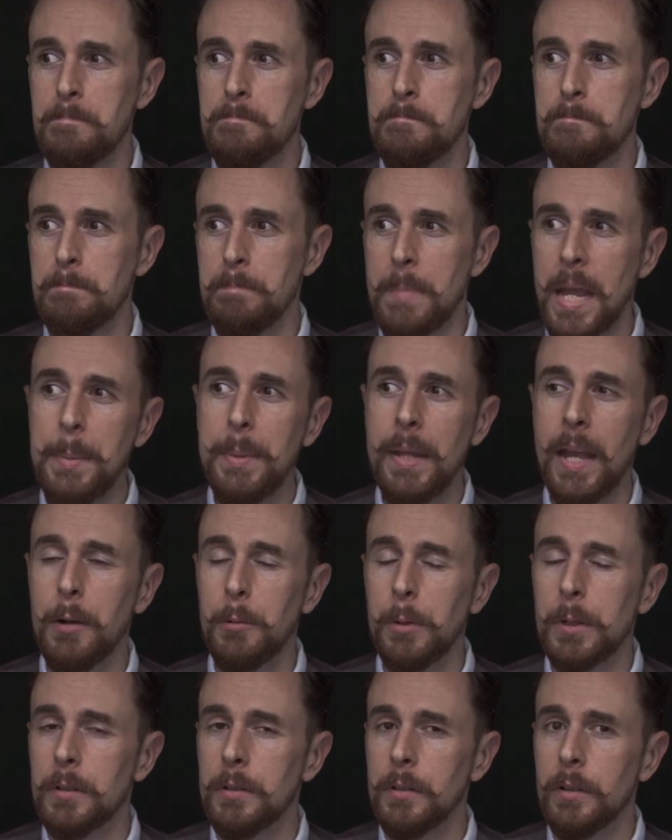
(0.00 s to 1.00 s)
Maybe I
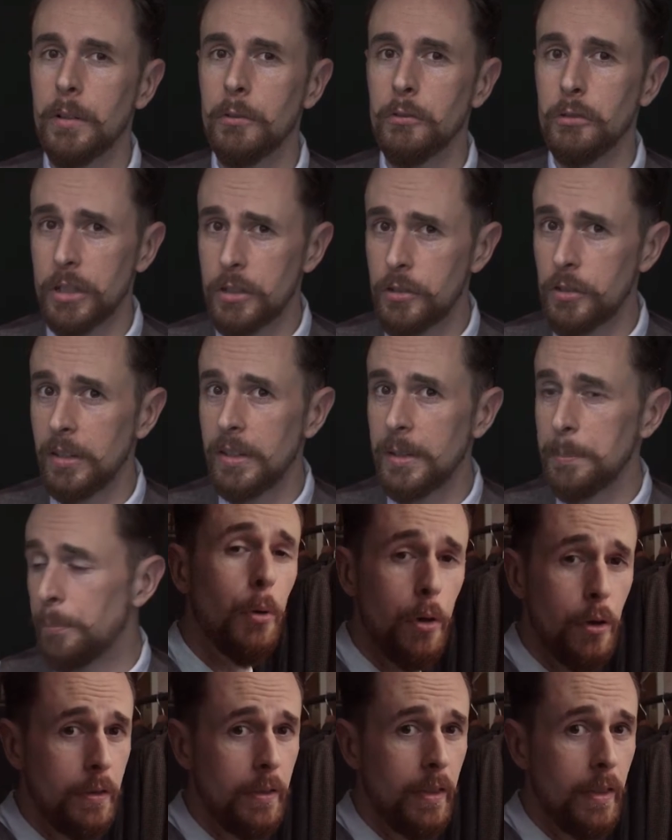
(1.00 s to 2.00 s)
will ritually
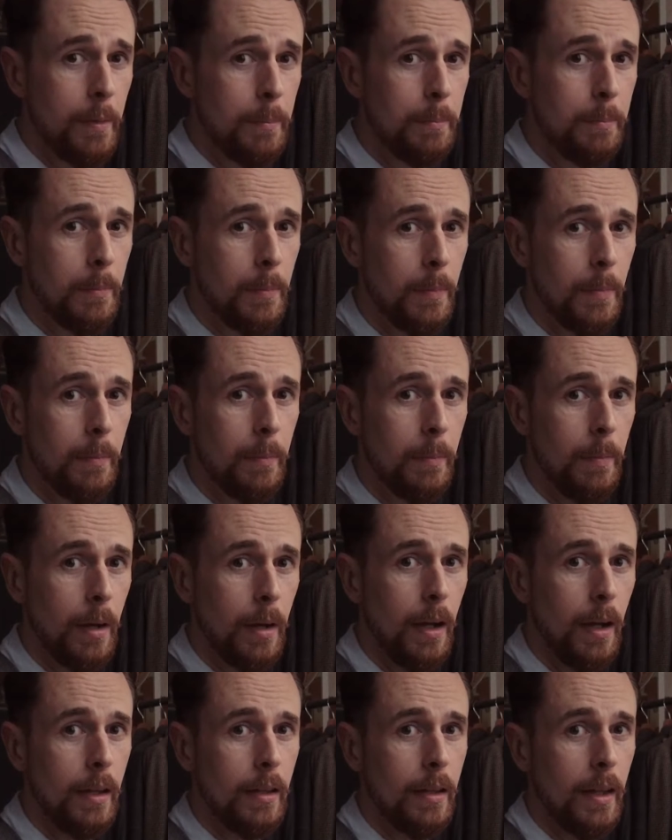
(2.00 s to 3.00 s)
burn them
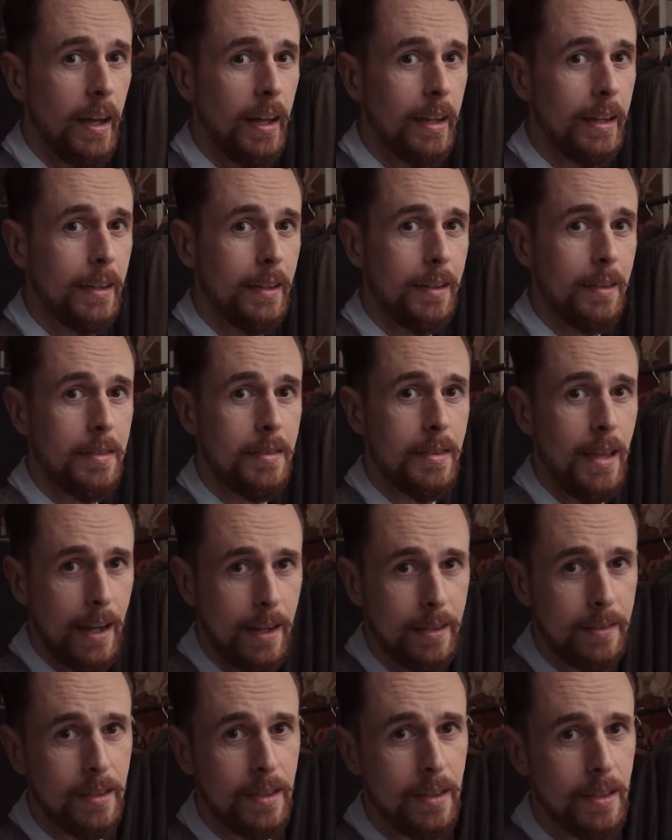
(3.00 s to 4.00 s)
like
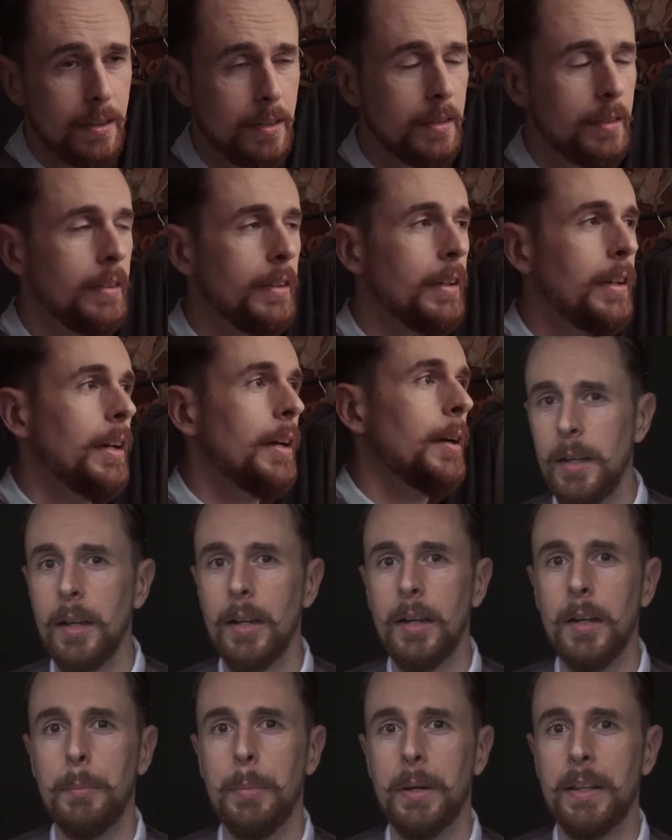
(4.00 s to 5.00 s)
Czech did it,
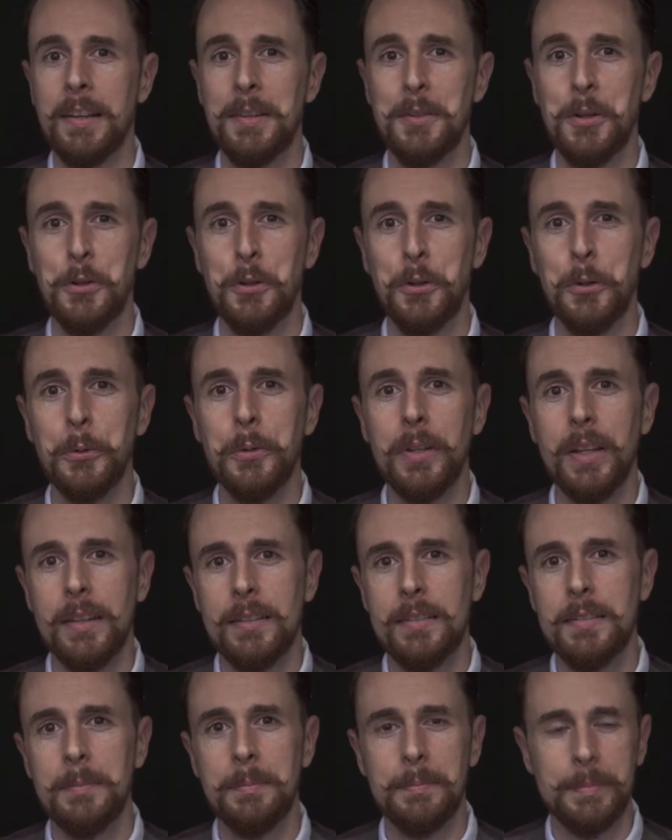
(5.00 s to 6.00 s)
but I don't know
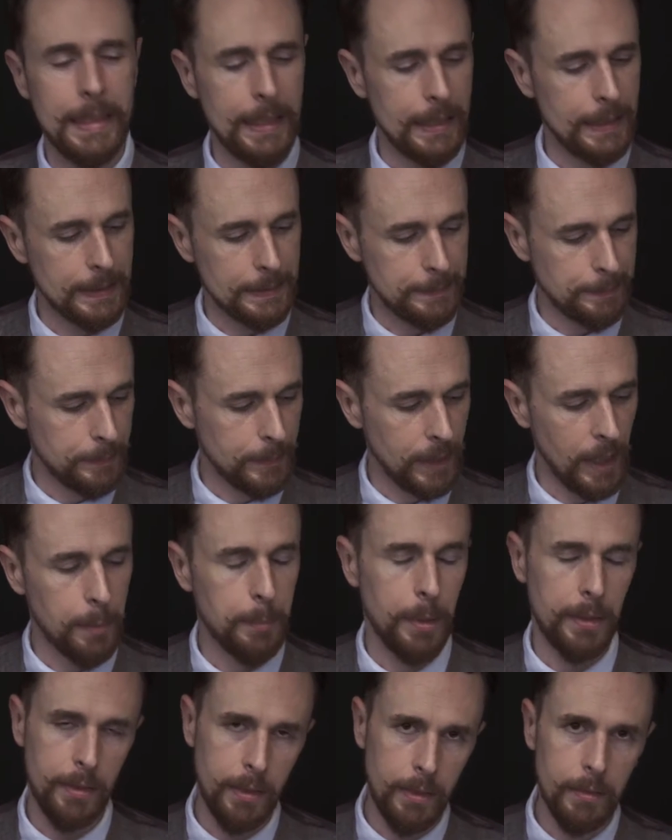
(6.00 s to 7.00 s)
yet.
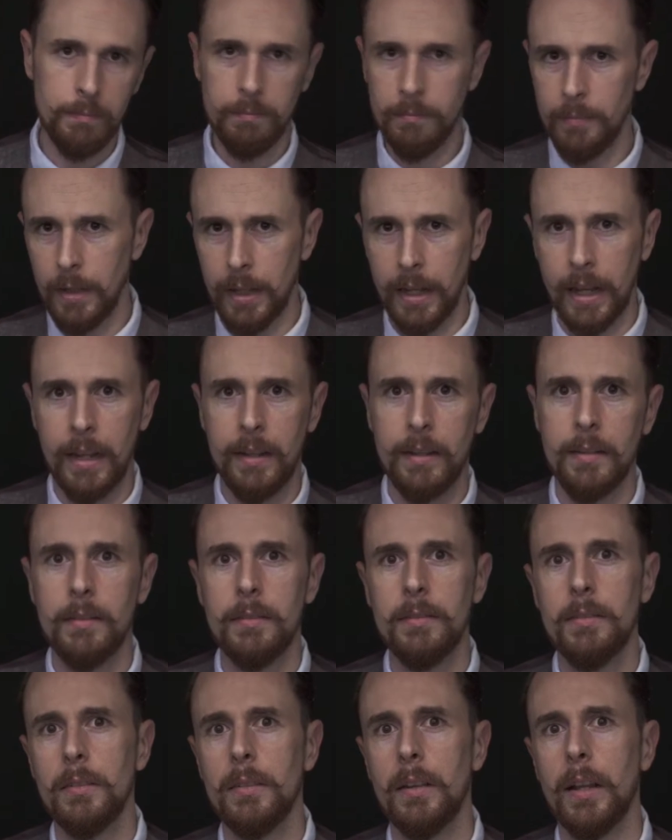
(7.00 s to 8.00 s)
But
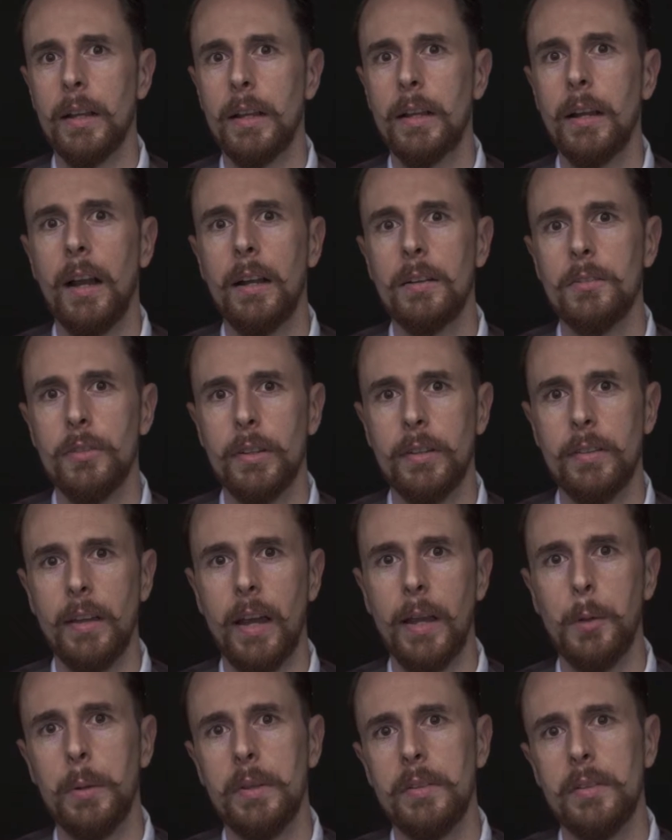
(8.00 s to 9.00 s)
again, like just
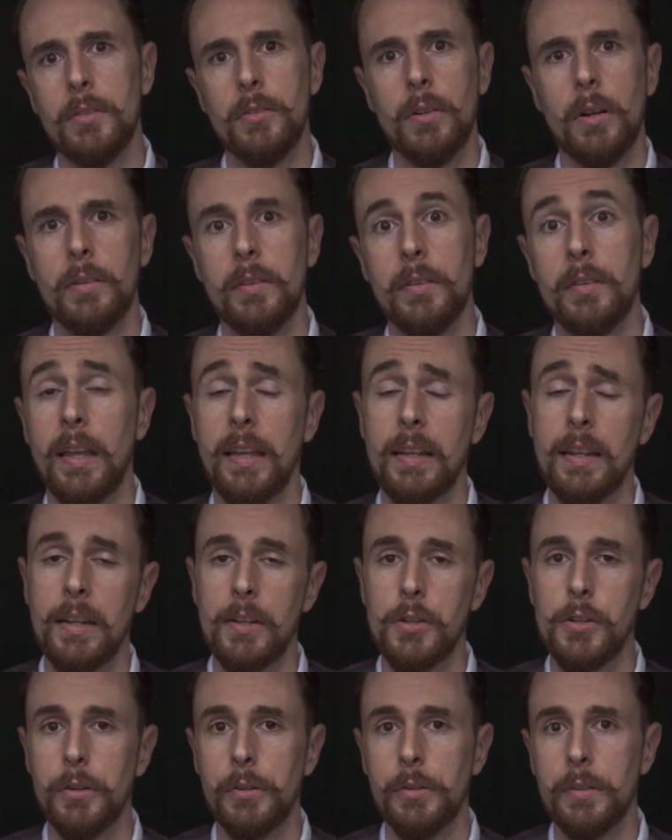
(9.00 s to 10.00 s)
high-waisted trousers, Henley
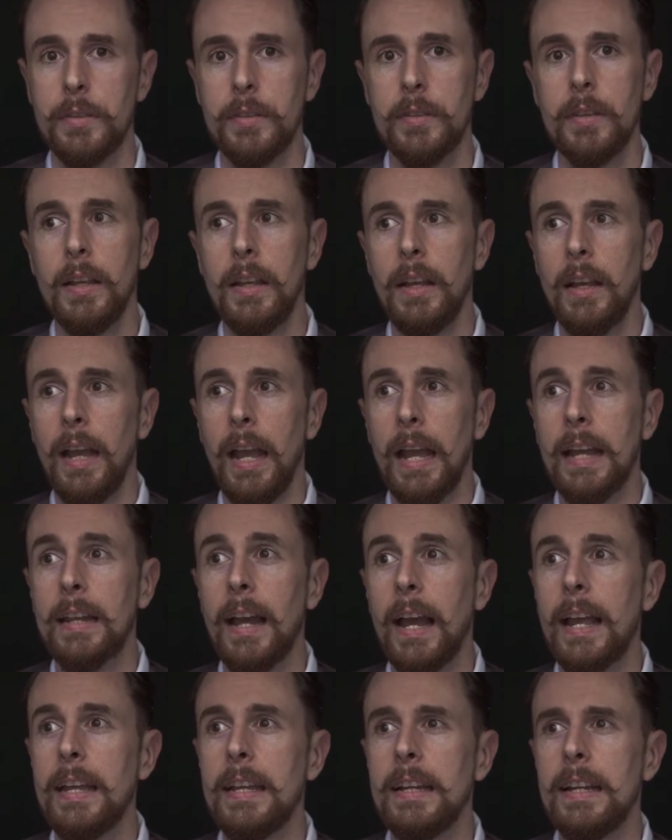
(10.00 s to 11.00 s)
shirts, and
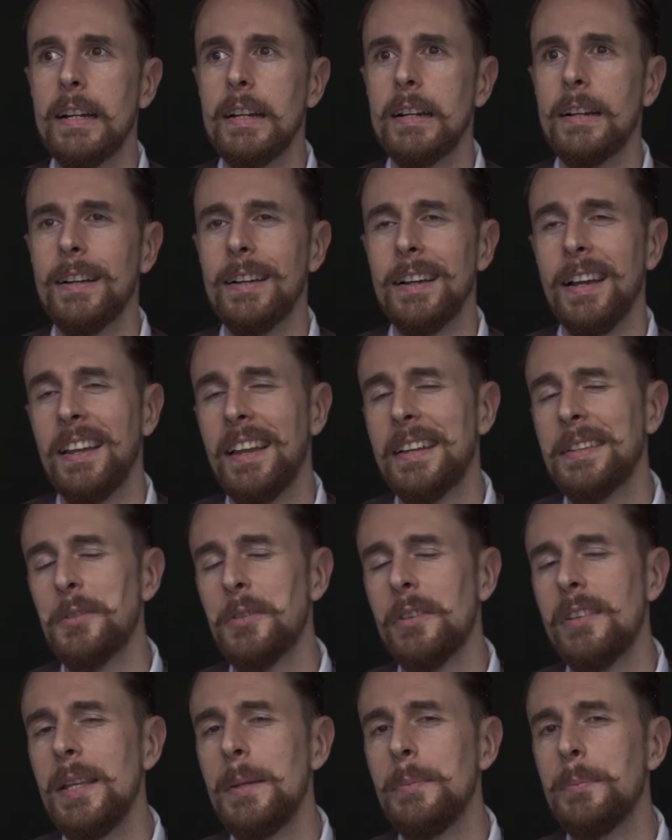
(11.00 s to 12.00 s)
I like to
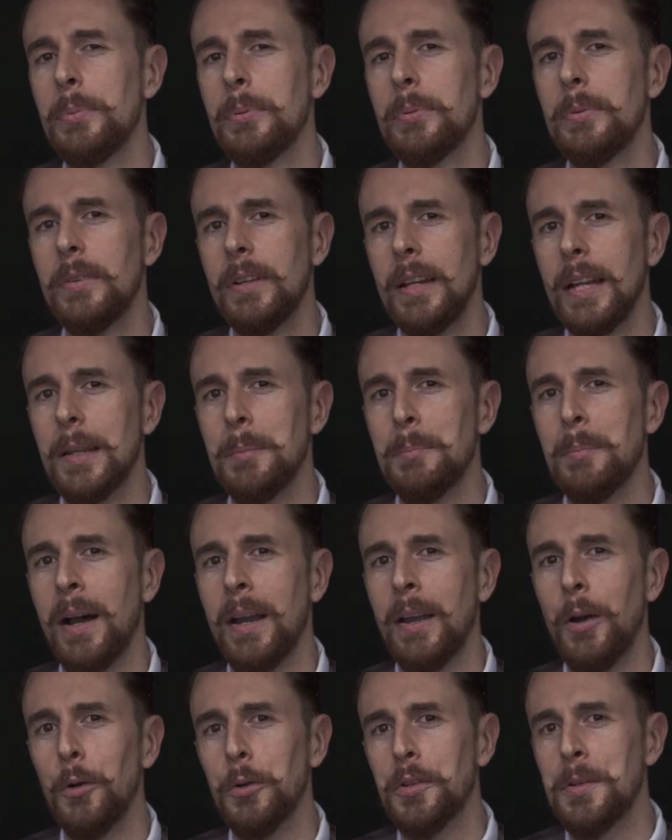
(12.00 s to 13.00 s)
sleep in
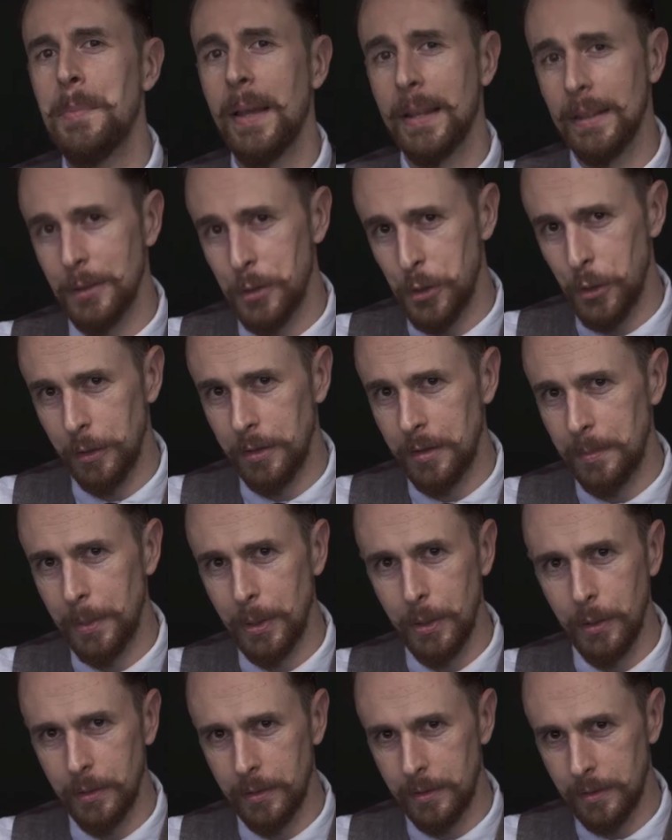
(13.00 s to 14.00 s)
my old metal shirts,
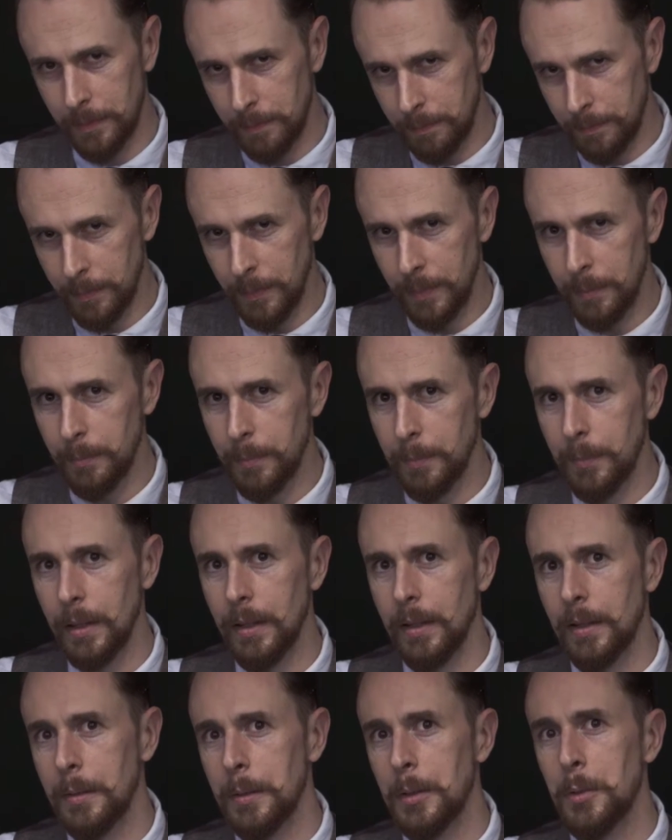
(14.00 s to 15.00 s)
because
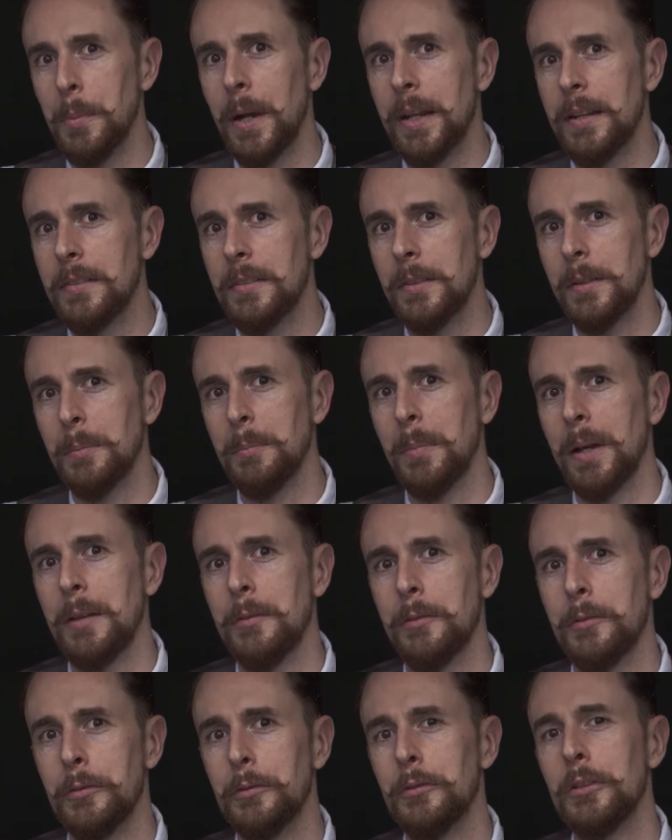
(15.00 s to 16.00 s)
you might
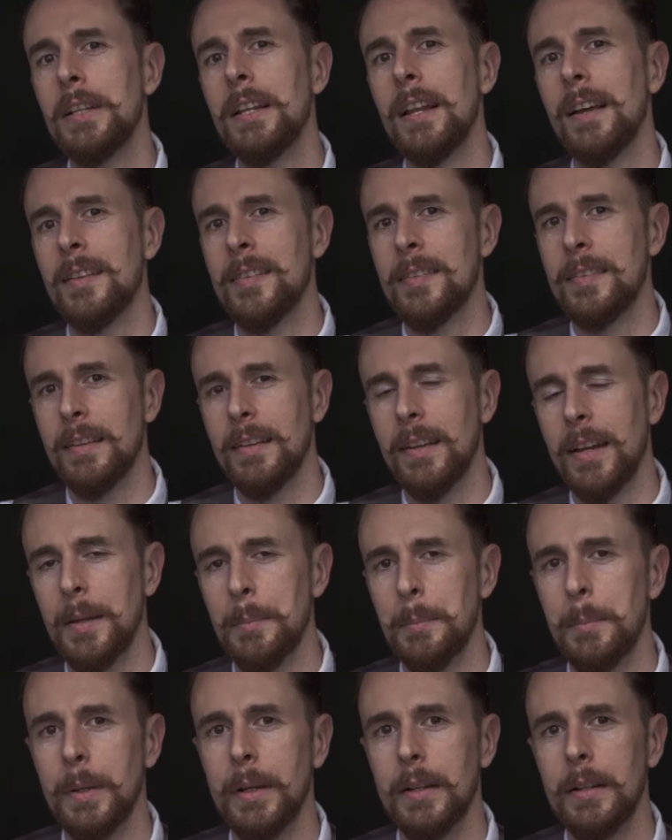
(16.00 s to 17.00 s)
have realized that
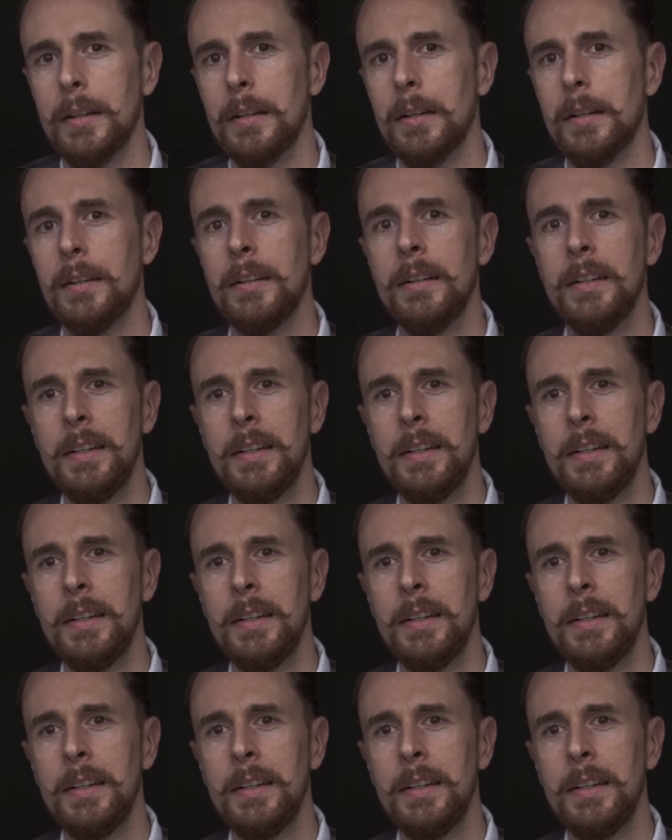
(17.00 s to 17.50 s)
I'm a